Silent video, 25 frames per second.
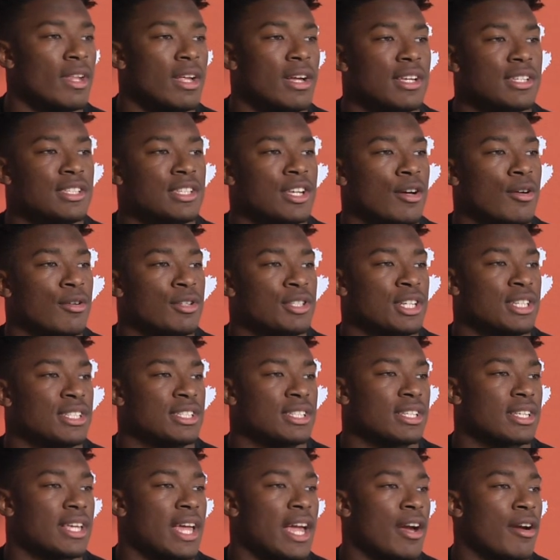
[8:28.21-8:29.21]
So
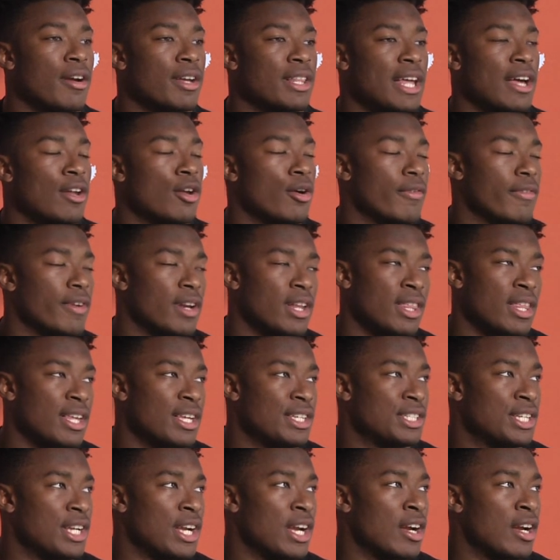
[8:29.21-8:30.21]
just carrying that over to
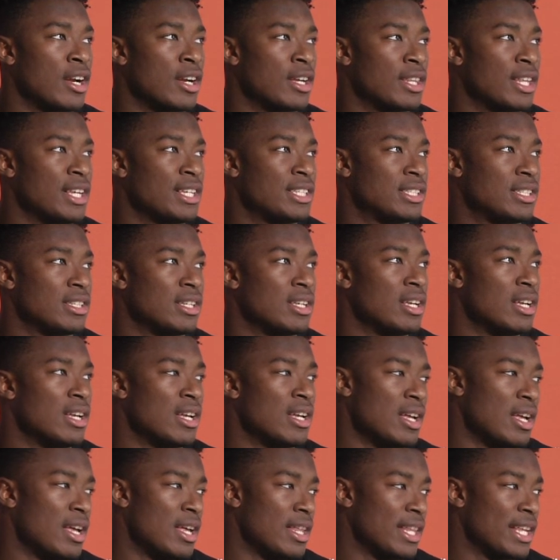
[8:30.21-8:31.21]
this year, this
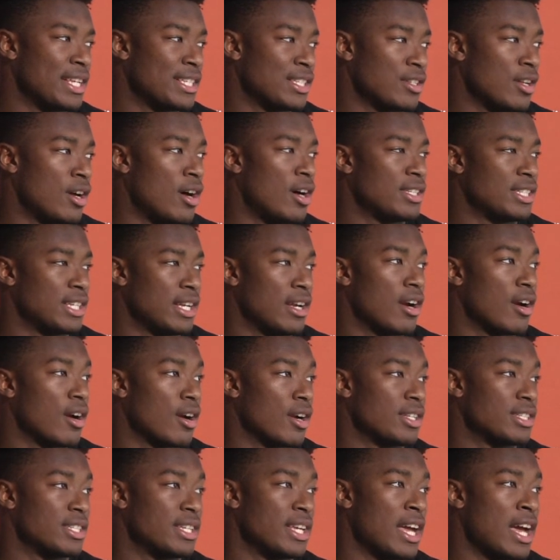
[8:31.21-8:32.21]
this loss it
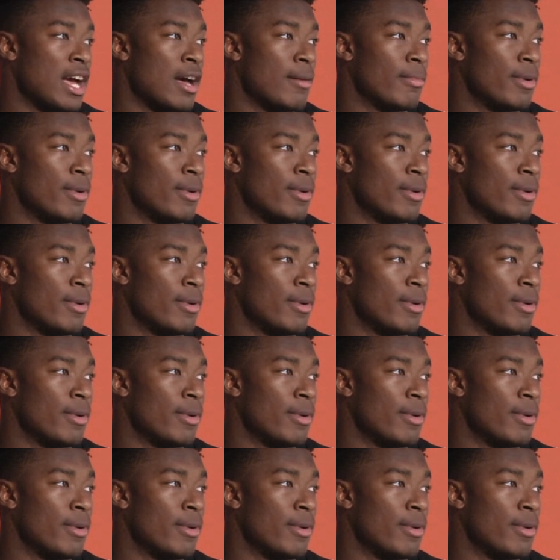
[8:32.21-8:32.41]
hurts, yeah.